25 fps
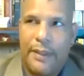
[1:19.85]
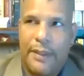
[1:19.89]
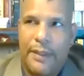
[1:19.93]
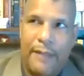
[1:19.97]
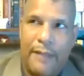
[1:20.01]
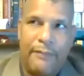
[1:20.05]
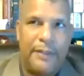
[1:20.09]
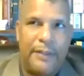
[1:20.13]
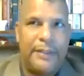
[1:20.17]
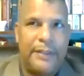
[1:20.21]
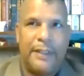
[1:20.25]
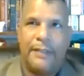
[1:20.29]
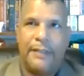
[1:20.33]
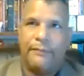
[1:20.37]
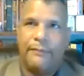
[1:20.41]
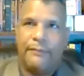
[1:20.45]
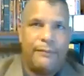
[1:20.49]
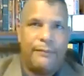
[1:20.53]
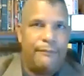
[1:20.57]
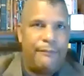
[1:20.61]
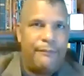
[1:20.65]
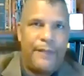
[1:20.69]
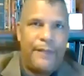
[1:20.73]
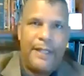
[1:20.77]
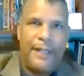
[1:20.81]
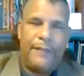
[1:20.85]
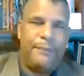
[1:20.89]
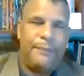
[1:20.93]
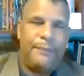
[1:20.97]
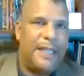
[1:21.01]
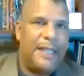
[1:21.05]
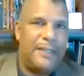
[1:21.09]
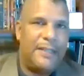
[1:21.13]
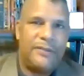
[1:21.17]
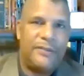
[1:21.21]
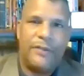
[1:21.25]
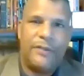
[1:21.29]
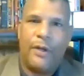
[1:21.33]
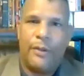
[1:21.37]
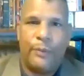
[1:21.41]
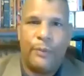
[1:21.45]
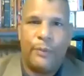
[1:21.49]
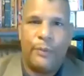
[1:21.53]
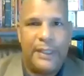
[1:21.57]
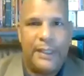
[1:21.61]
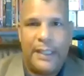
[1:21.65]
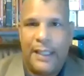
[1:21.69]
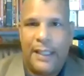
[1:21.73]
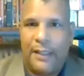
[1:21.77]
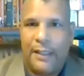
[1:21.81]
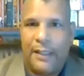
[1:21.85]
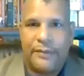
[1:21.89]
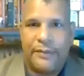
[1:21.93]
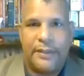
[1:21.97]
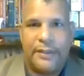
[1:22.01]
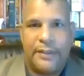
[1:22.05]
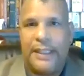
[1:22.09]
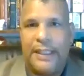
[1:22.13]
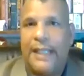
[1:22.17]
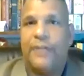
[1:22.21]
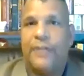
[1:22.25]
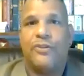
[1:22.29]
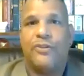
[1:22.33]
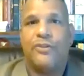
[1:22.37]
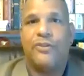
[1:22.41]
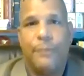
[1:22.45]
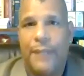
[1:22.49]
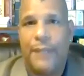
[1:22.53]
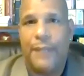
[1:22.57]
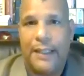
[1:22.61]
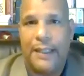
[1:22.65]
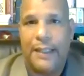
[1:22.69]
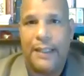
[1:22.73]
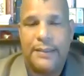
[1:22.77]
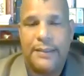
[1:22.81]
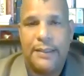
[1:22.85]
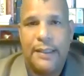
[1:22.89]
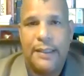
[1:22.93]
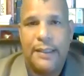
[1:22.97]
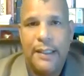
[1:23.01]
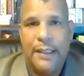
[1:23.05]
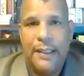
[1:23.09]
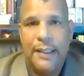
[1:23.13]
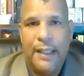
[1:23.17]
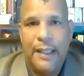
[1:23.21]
everything from faith based all the way down to nature based